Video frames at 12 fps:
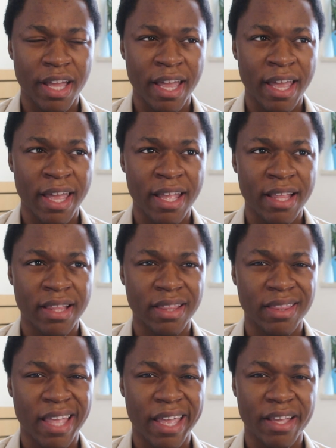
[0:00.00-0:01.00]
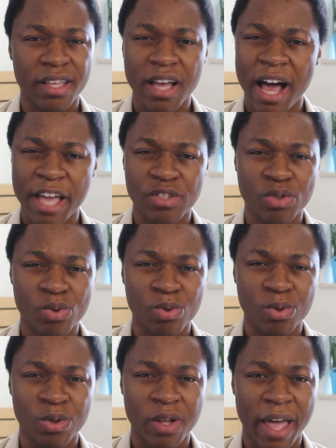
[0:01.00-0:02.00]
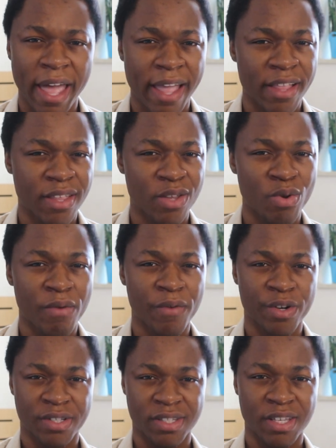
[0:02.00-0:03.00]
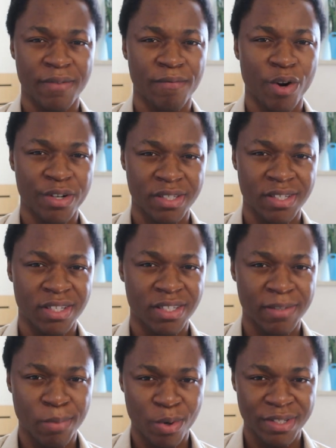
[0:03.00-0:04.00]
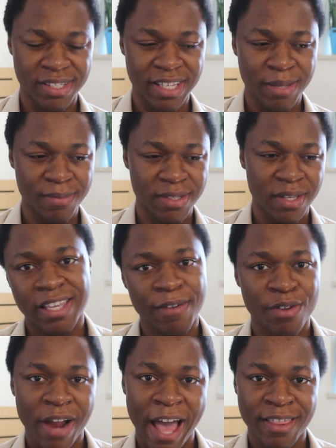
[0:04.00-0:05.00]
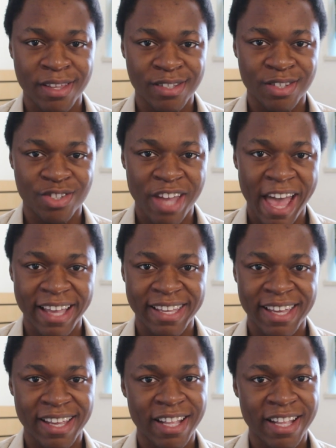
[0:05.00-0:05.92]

in like high school and university varsity sports teams give their athletes a jacket.